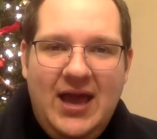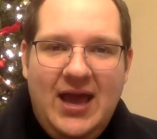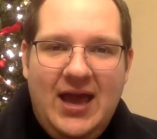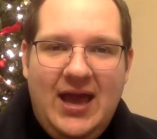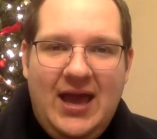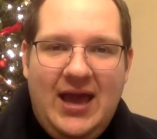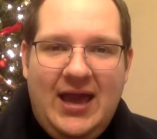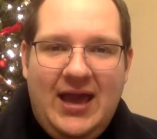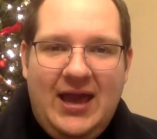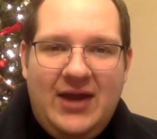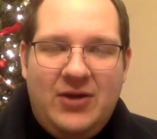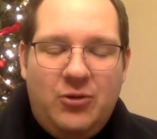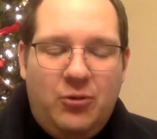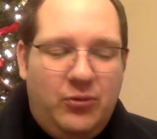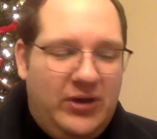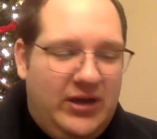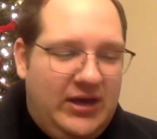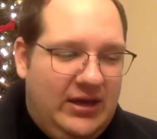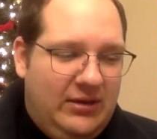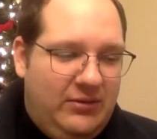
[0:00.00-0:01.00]
And
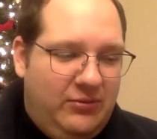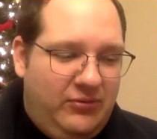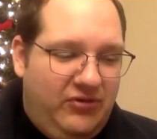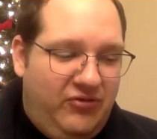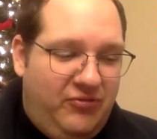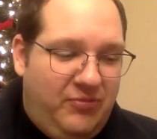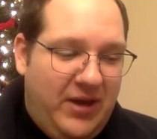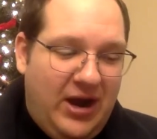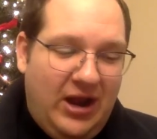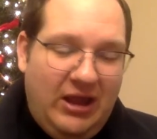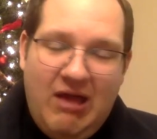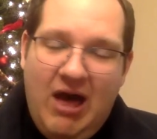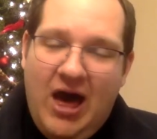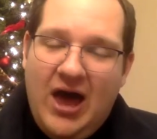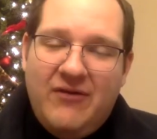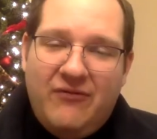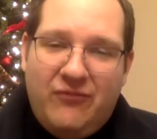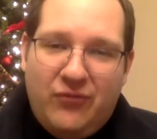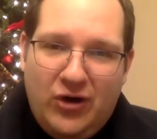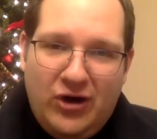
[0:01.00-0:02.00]
we've put a lot
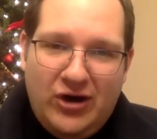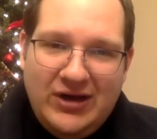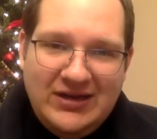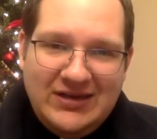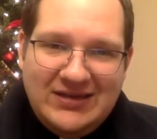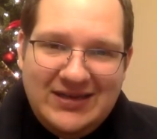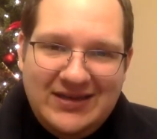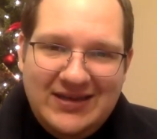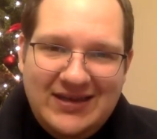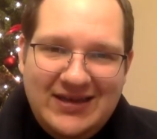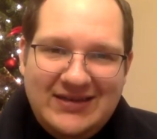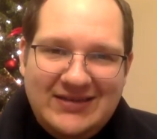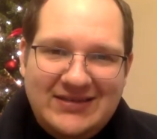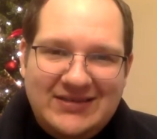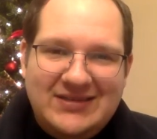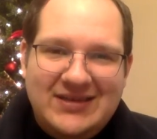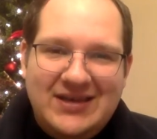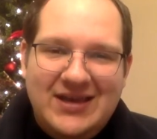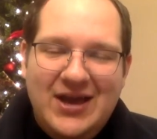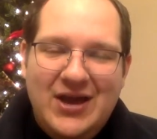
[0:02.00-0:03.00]
of work into
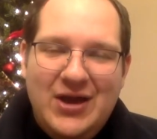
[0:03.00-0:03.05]
this.